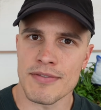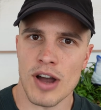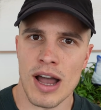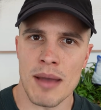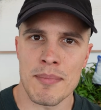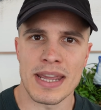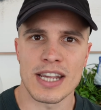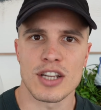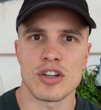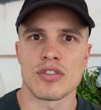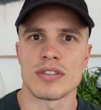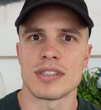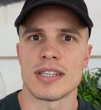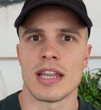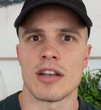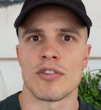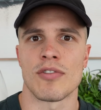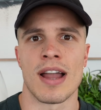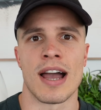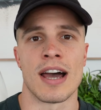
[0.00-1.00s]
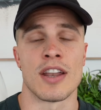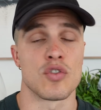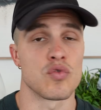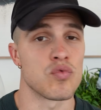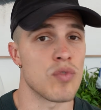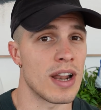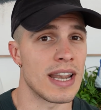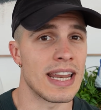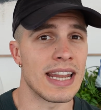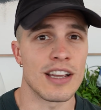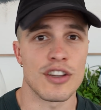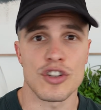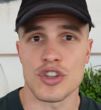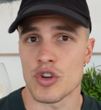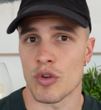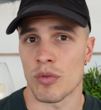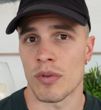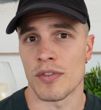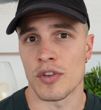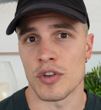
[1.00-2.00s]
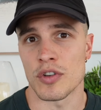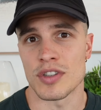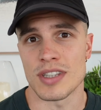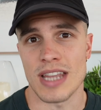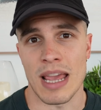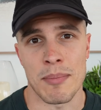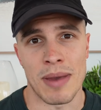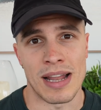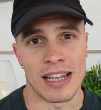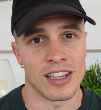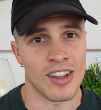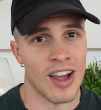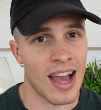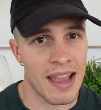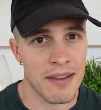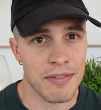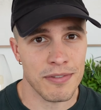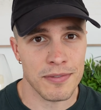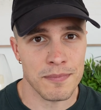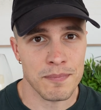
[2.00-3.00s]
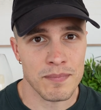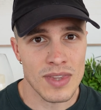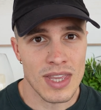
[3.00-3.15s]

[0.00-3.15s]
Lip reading: I make content around running, shoe reviews and my life.